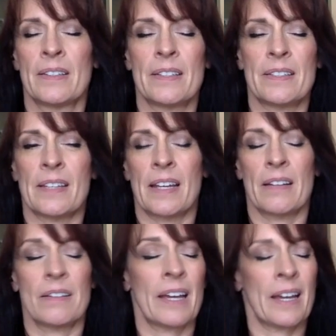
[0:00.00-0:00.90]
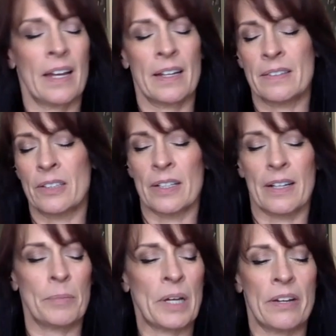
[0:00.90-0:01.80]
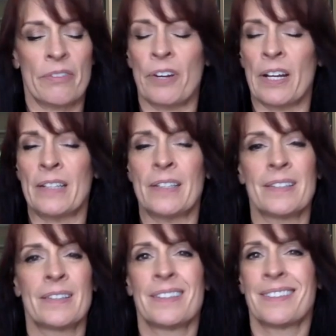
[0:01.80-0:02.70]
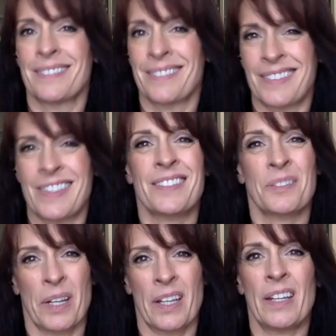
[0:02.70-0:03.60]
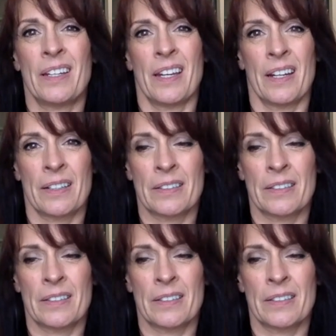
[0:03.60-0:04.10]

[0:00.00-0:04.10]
to say, okay, look, I'm not your friend. This is what you need to hear.